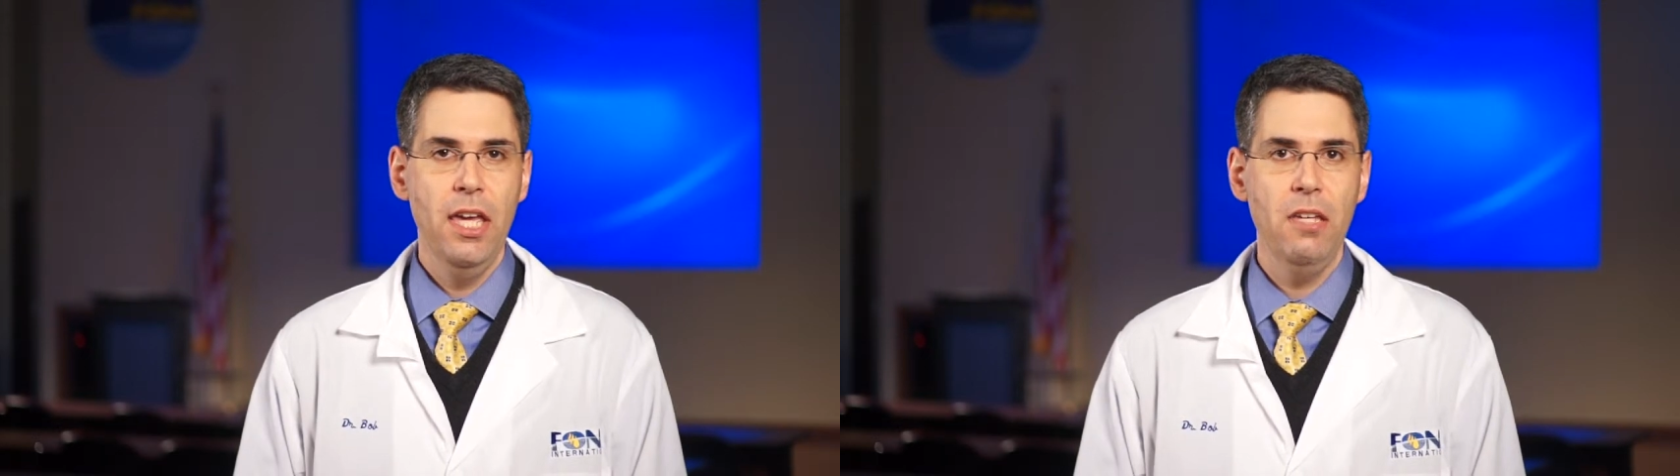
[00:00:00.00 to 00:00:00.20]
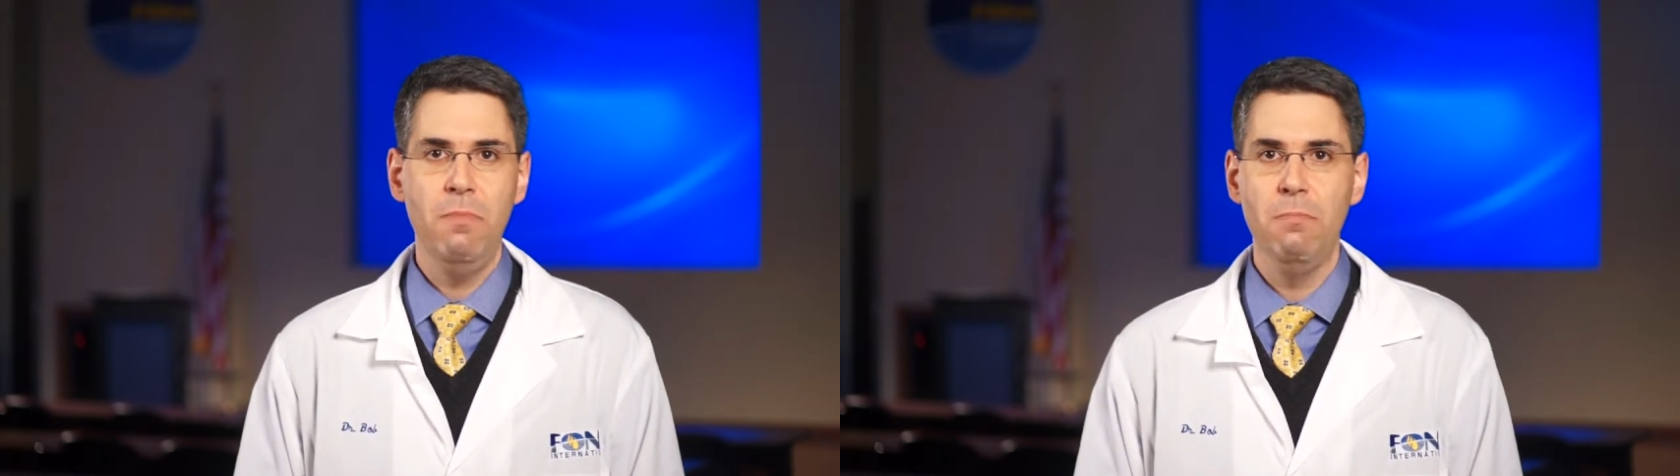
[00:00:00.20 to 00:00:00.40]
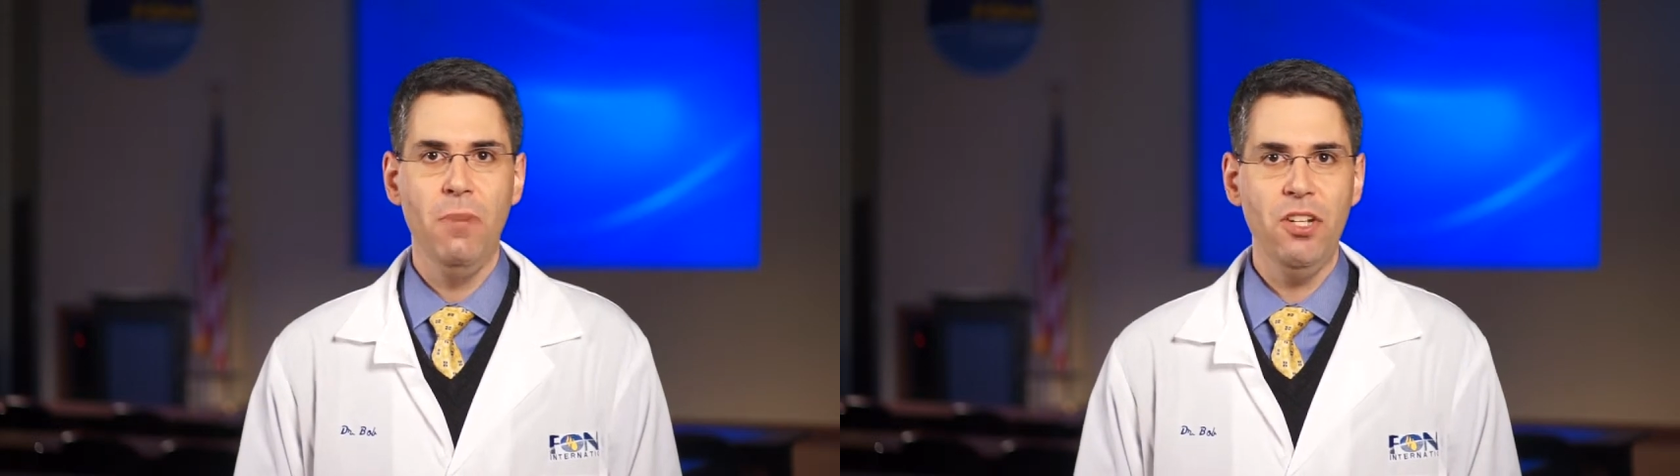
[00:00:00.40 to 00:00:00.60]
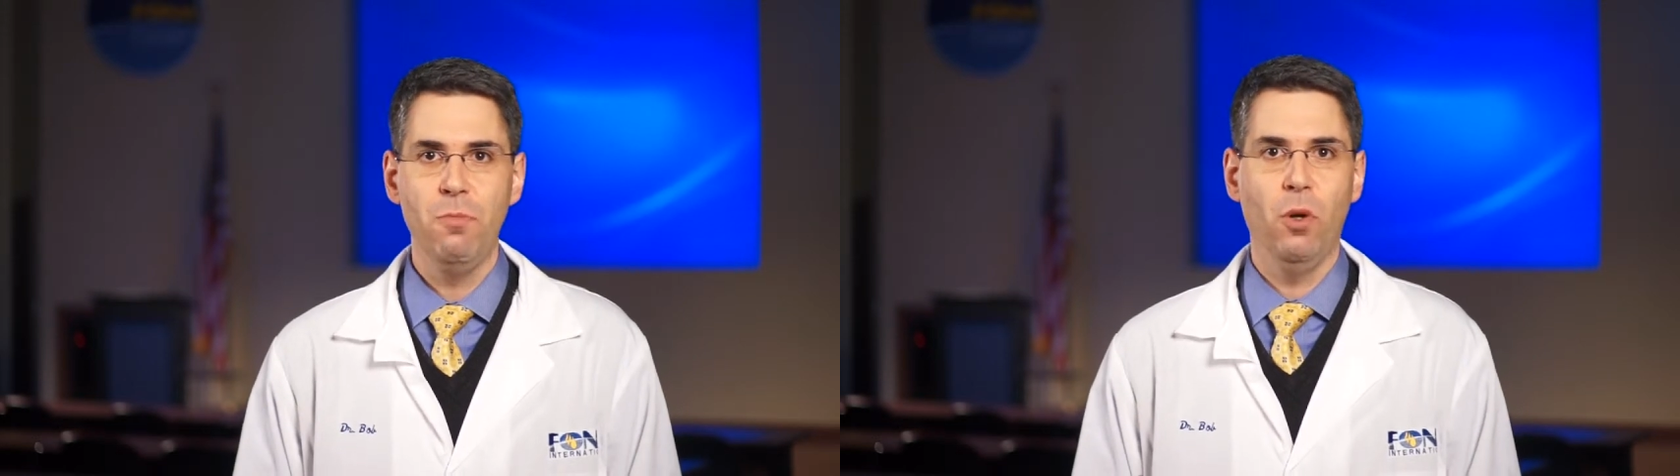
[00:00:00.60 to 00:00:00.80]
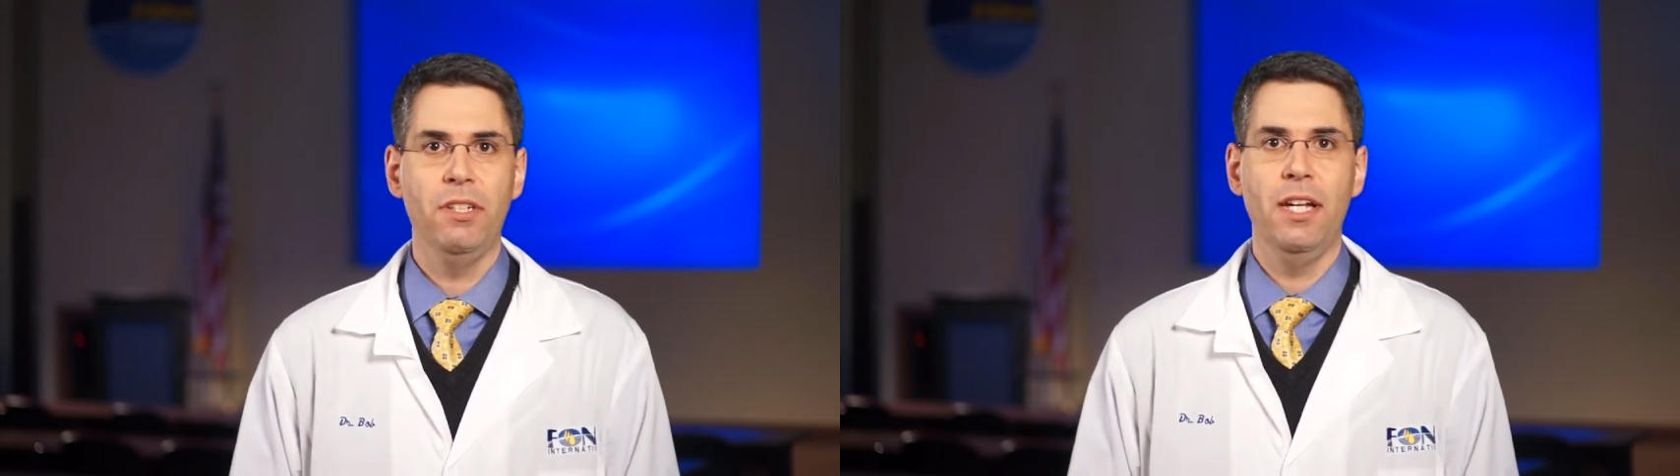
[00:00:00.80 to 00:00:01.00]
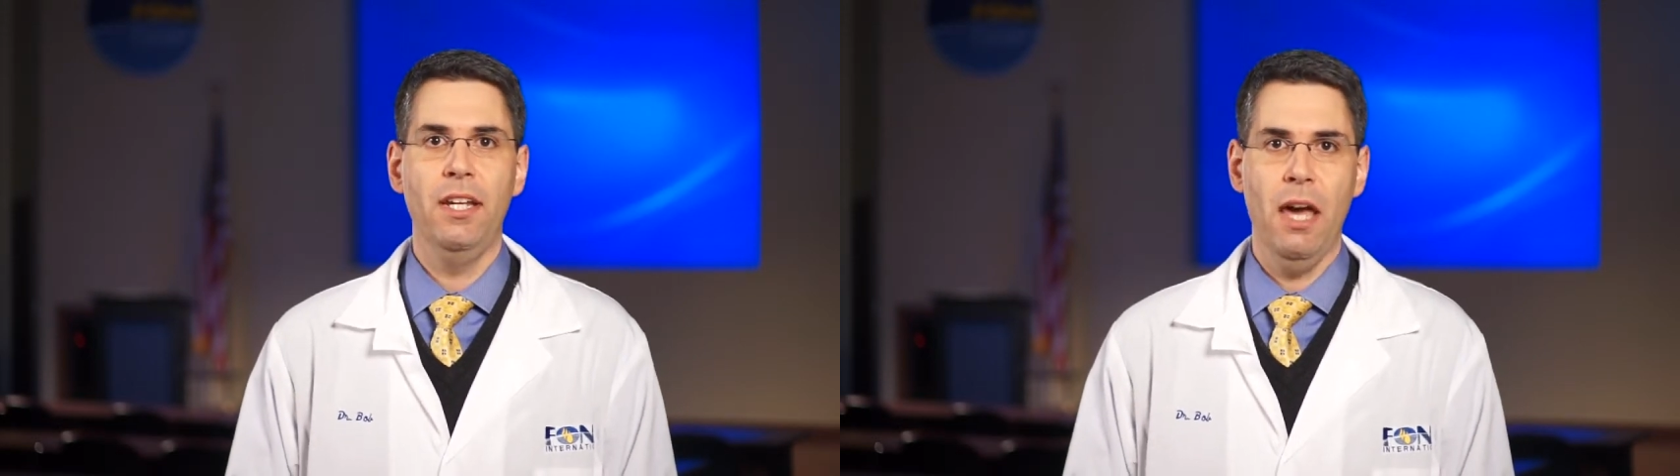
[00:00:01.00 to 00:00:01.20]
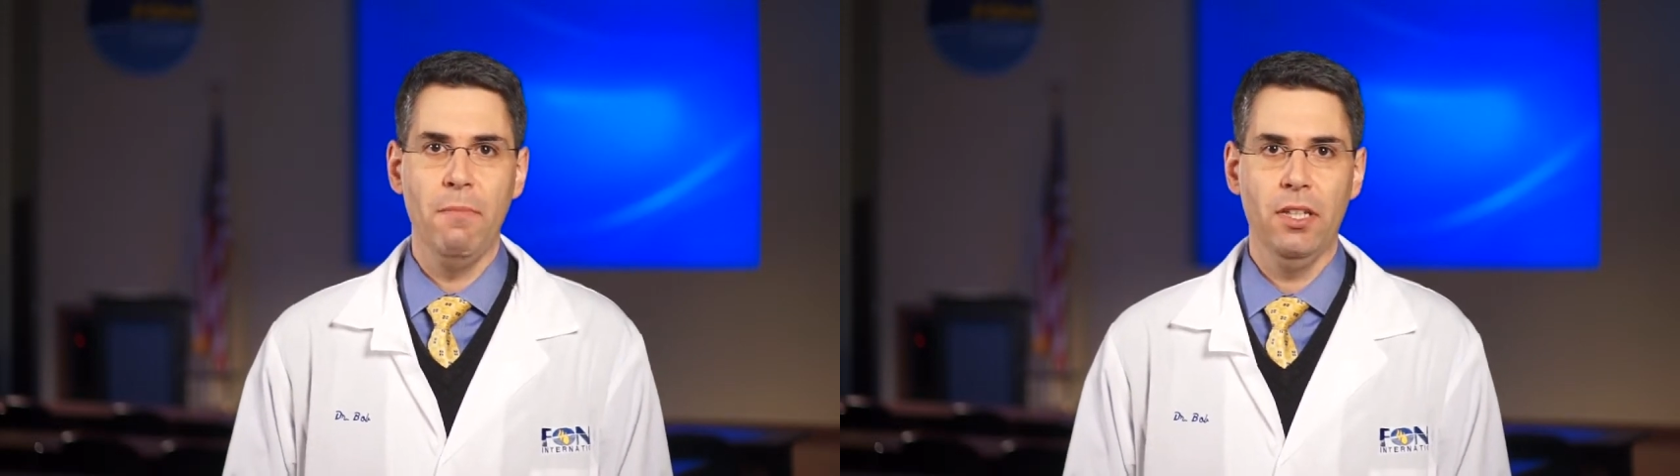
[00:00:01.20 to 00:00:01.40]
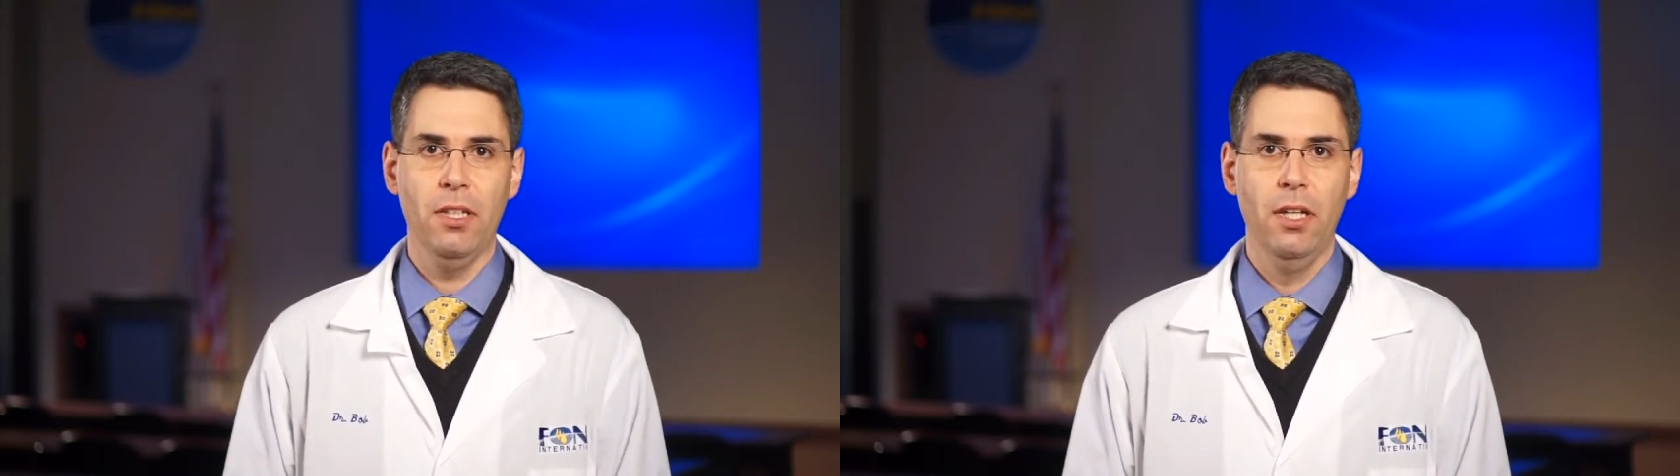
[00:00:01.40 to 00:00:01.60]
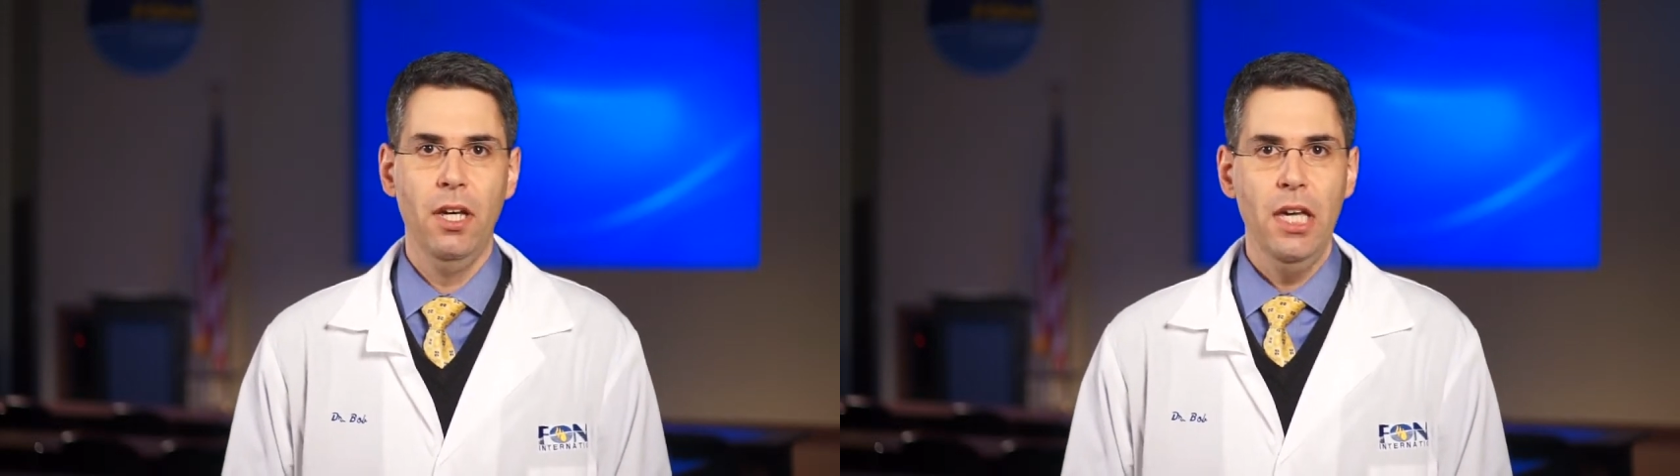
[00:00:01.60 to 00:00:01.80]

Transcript: it'd be much more dynamic.